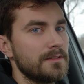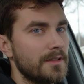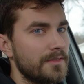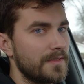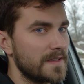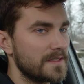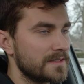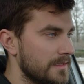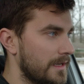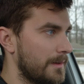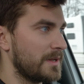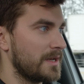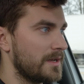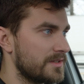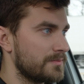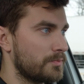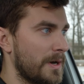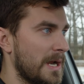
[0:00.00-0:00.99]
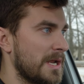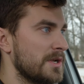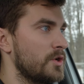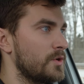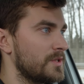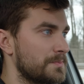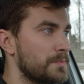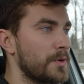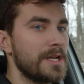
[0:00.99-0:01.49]
The things, I mean, it's brand new,
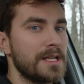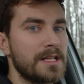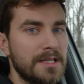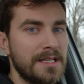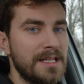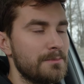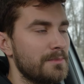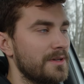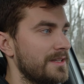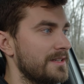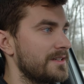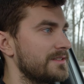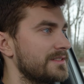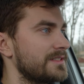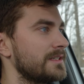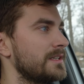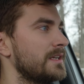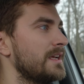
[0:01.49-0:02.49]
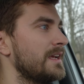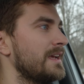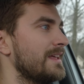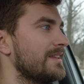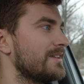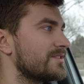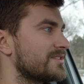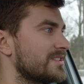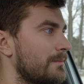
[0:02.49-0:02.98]
it's pretty clean, but there's
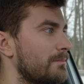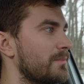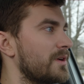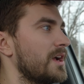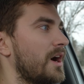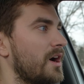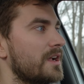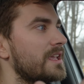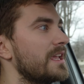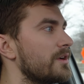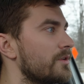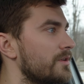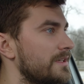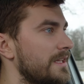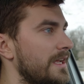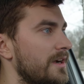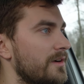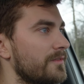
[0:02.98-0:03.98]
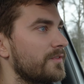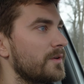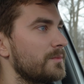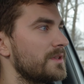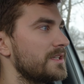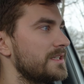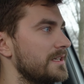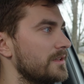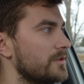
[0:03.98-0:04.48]
some gunk here and there from
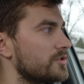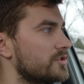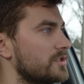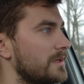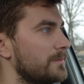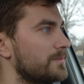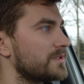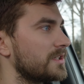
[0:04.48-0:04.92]
the dealership.